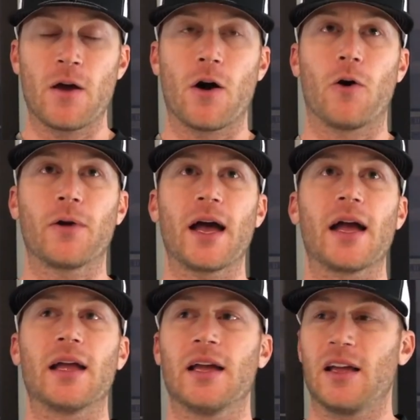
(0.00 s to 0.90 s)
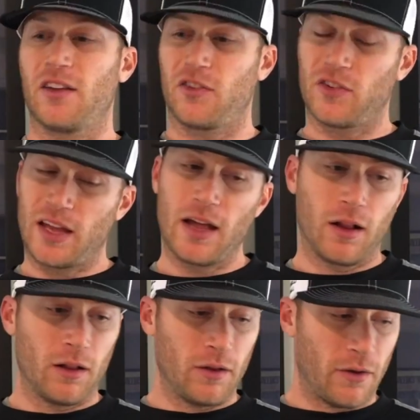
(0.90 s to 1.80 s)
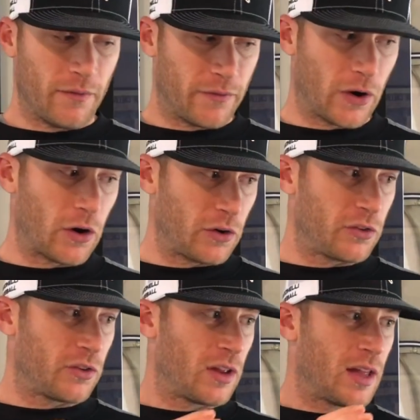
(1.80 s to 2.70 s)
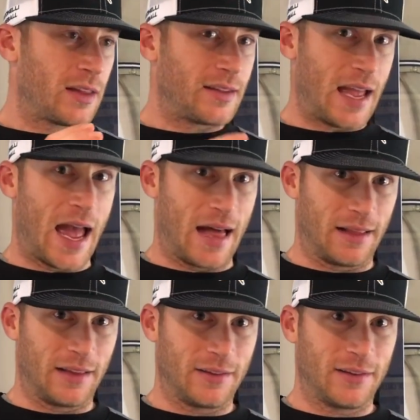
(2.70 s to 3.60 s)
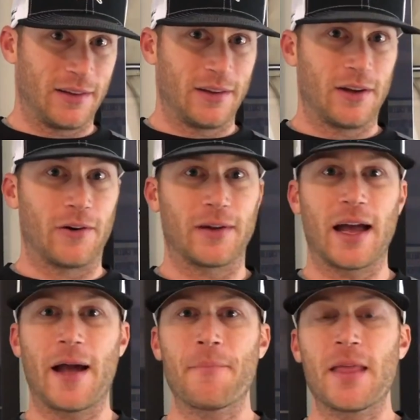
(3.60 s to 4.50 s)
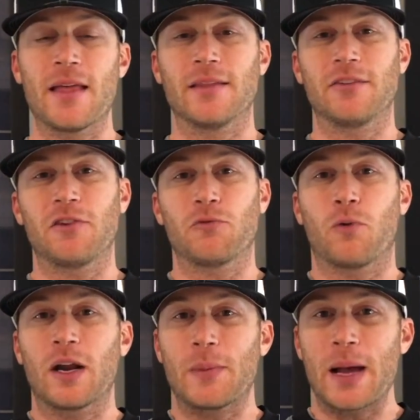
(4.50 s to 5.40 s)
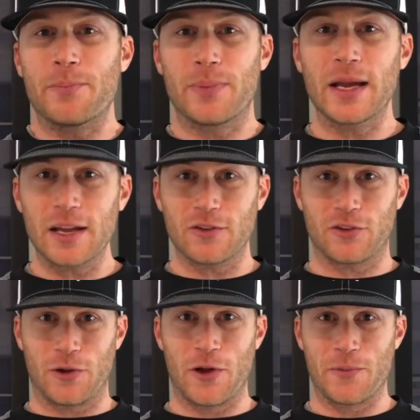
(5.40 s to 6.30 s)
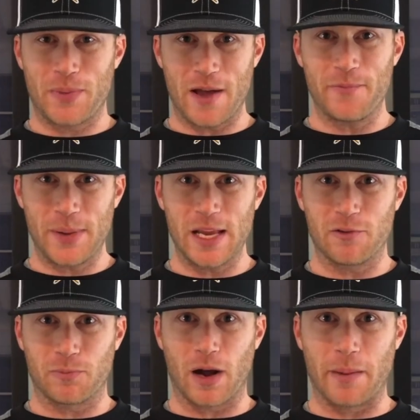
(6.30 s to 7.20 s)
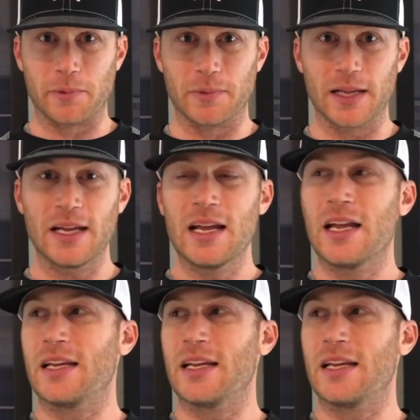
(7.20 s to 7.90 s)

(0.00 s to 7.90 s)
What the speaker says: Okay, skill versus talent. Okay, this is one of my biggest pet peeves probably.